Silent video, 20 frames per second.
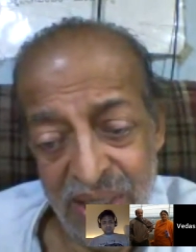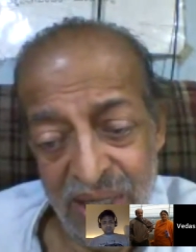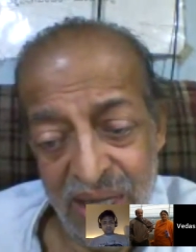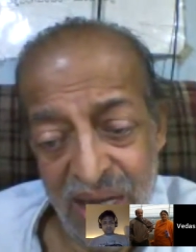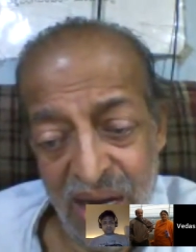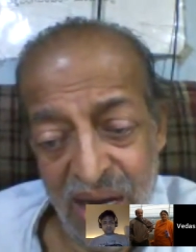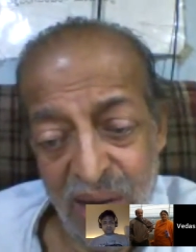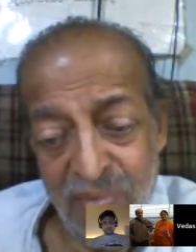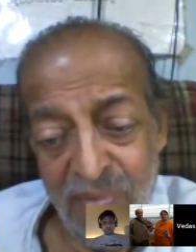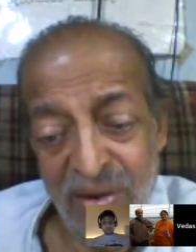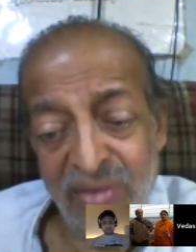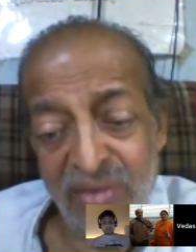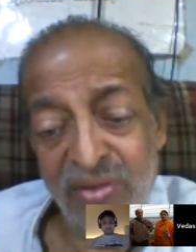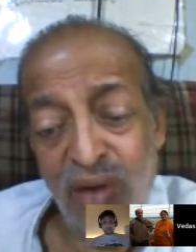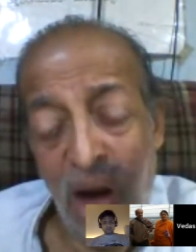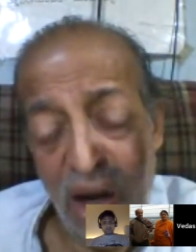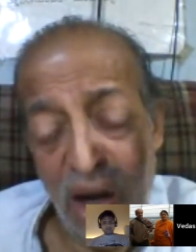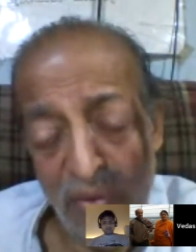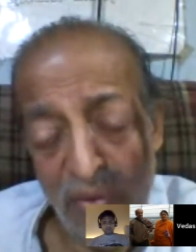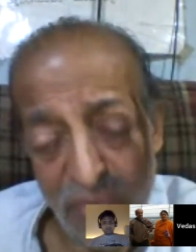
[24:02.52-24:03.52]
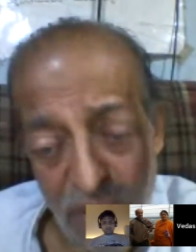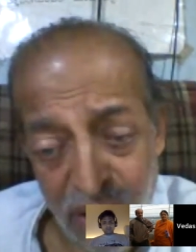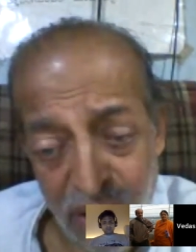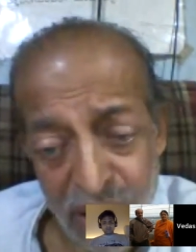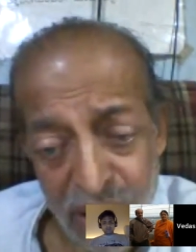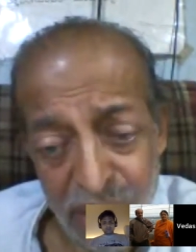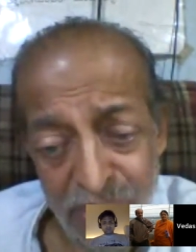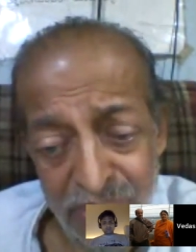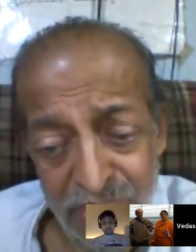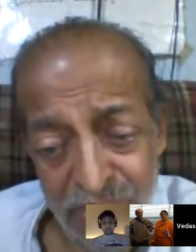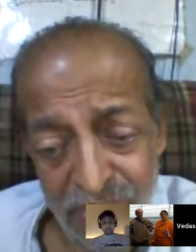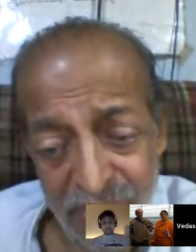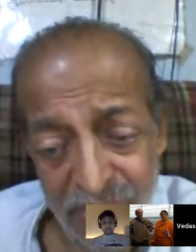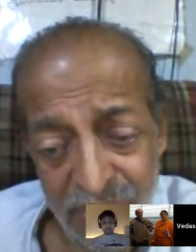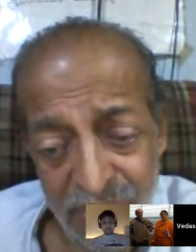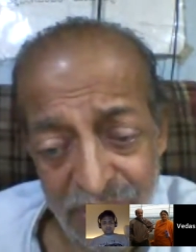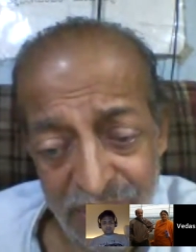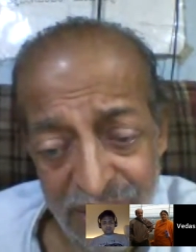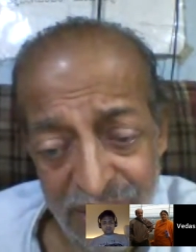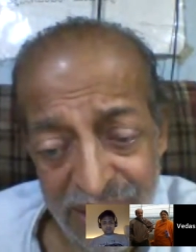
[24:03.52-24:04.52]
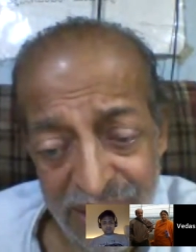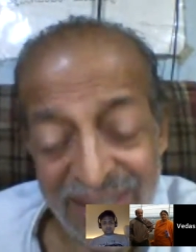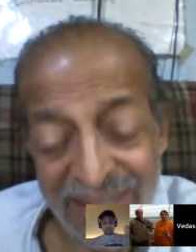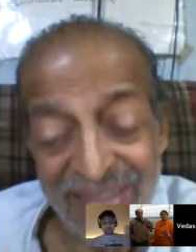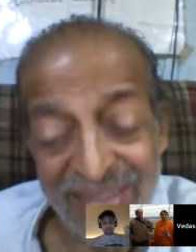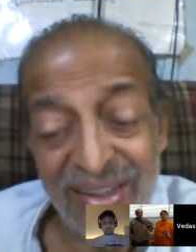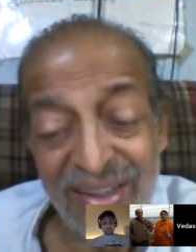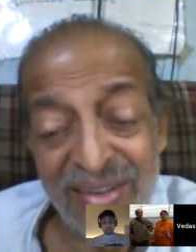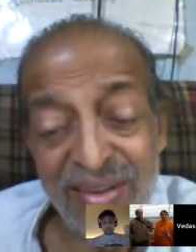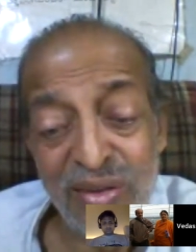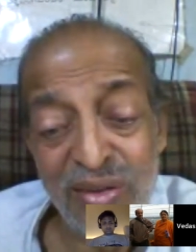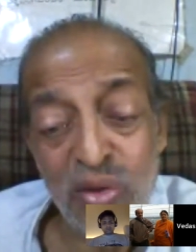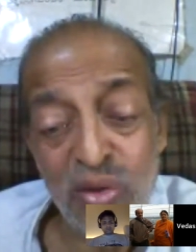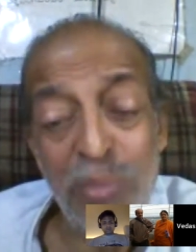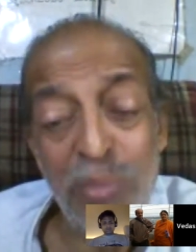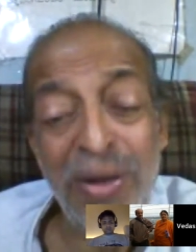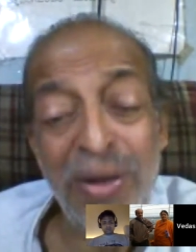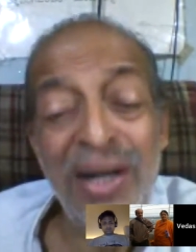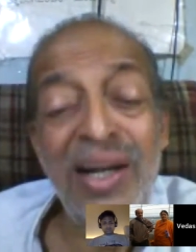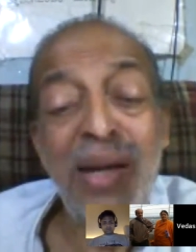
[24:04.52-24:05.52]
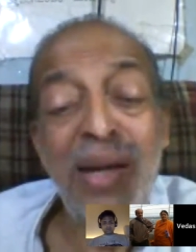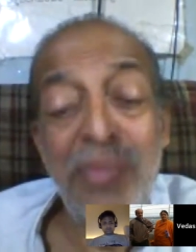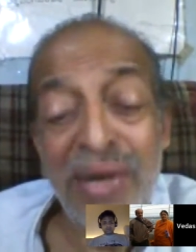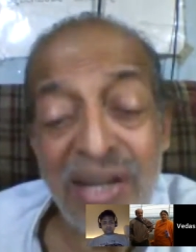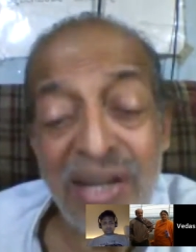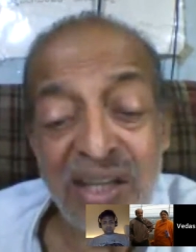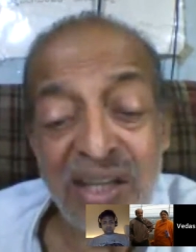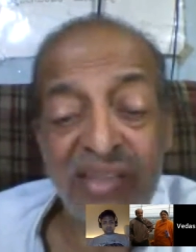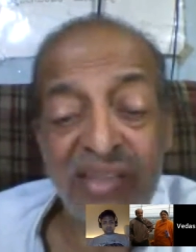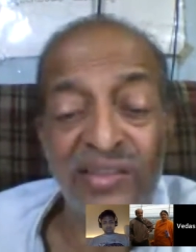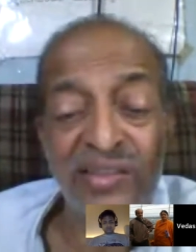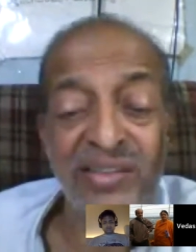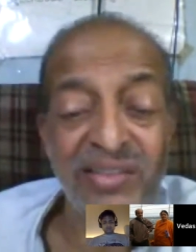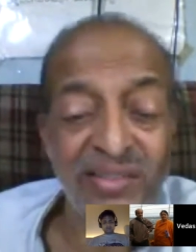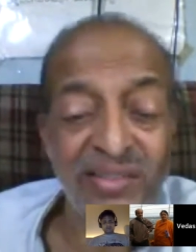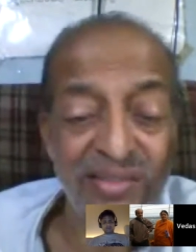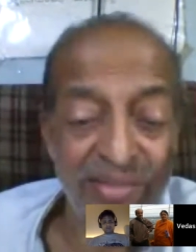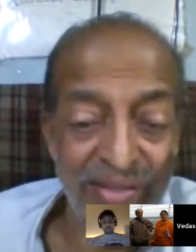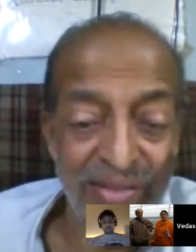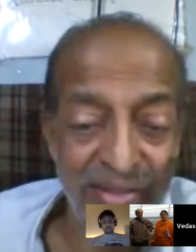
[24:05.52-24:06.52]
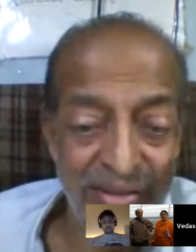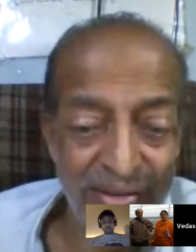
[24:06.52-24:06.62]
If it has got form, it results in so many limitations.